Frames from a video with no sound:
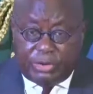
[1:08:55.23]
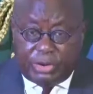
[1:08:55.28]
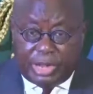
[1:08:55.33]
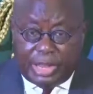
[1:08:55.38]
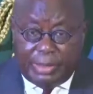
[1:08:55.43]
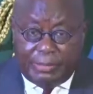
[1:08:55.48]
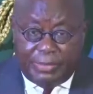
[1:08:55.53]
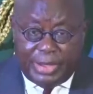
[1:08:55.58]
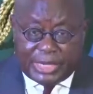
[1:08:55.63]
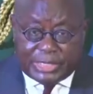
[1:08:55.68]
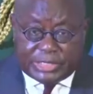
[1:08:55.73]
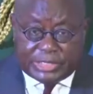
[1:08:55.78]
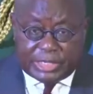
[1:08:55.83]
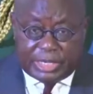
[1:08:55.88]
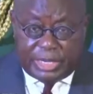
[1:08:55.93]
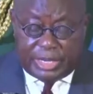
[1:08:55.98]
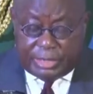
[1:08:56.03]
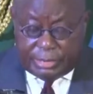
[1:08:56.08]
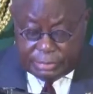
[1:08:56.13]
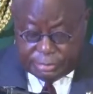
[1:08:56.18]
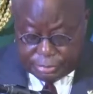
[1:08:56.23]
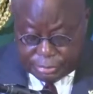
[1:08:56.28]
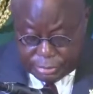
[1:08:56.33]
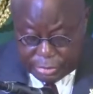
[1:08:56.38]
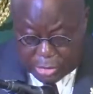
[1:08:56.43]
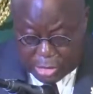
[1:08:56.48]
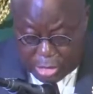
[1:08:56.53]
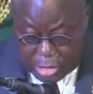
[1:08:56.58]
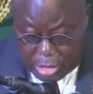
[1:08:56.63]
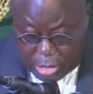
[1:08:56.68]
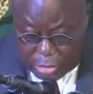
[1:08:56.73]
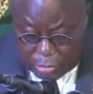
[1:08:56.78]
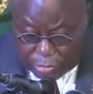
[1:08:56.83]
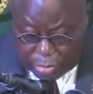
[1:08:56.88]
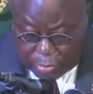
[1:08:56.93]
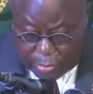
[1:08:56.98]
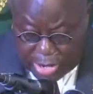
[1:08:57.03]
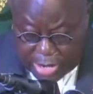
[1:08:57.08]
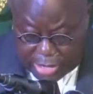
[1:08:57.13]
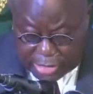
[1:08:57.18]
Abacha
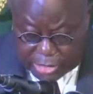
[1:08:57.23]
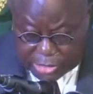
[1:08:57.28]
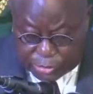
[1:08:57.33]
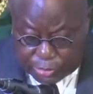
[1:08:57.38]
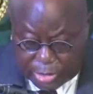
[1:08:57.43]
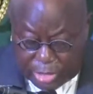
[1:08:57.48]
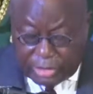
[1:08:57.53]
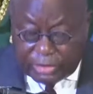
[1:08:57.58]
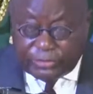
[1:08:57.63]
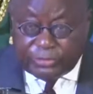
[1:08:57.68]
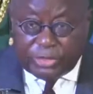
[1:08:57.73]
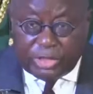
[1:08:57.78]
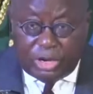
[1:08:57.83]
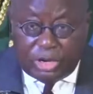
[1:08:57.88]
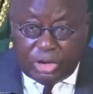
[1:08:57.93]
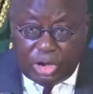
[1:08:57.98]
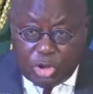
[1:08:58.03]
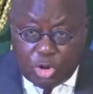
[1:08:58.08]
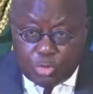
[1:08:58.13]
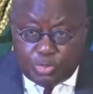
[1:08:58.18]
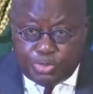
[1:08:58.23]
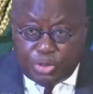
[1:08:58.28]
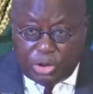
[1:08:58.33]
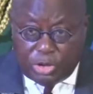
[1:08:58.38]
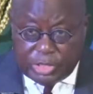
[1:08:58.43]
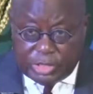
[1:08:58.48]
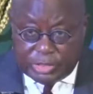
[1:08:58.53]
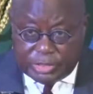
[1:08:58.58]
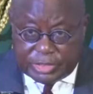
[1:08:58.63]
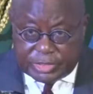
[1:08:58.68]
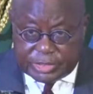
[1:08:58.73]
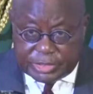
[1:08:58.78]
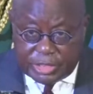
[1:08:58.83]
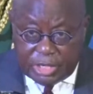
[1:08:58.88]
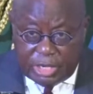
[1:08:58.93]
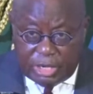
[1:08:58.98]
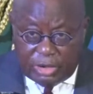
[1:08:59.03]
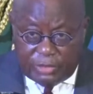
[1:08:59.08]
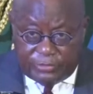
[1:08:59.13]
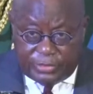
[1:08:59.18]
remains one of the low
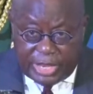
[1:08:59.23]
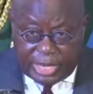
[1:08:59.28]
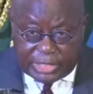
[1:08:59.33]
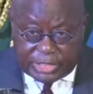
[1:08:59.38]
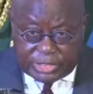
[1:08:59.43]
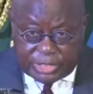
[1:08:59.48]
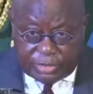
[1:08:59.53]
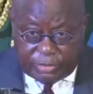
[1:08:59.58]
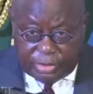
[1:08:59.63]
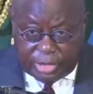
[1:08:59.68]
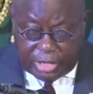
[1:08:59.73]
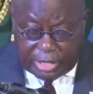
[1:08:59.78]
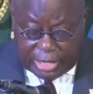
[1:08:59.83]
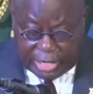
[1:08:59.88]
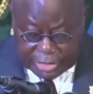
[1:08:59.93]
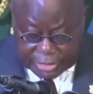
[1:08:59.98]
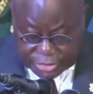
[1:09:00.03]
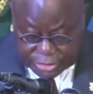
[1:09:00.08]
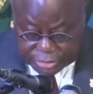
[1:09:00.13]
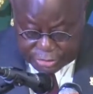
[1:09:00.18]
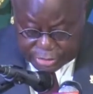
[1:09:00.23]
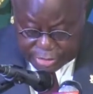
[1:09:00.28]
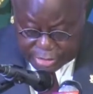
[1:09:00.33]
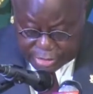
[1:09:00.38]
points of Nigerian history.